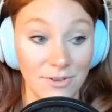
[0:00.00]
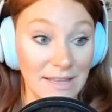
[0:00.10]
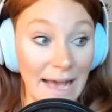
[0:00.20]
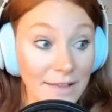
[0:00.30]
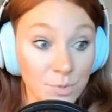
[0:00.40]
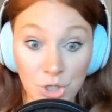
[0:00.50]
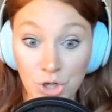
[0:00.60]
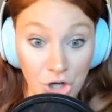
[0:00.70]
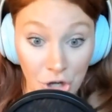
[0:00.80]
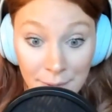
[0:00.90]
Like that's what you're
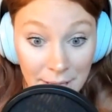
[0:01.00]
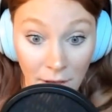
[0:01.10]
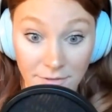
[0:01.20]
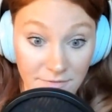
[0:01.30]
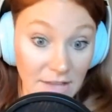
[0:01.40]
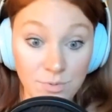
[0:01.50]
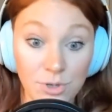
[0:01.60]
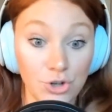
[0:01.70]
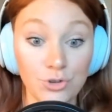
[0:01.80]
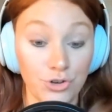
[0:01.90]
going off of. That's what
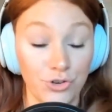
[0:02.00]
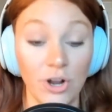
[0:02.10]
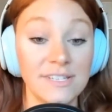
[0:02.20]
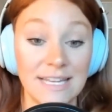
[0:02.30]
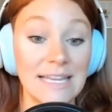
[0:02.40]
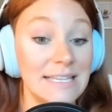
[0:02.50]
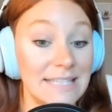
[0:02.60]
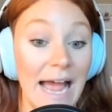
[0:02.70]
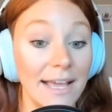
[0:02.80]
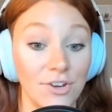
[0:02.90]
you're trusting is
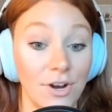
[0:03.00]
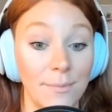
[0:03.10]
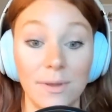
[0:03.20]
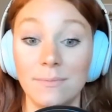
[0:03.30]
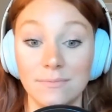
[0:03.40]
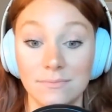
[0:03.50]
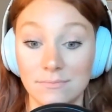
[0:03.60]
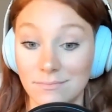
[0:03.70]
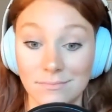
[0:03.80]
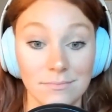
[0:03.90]
accurate, but
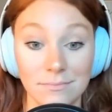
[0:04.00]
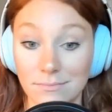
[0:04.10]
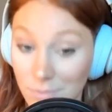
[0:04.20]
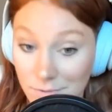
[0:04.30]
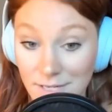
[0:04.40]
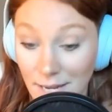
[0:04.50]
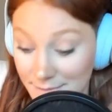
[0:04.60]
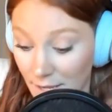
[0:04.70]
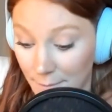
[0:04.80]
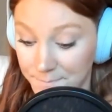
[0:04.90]
most of the time it's
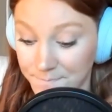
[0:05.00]
not.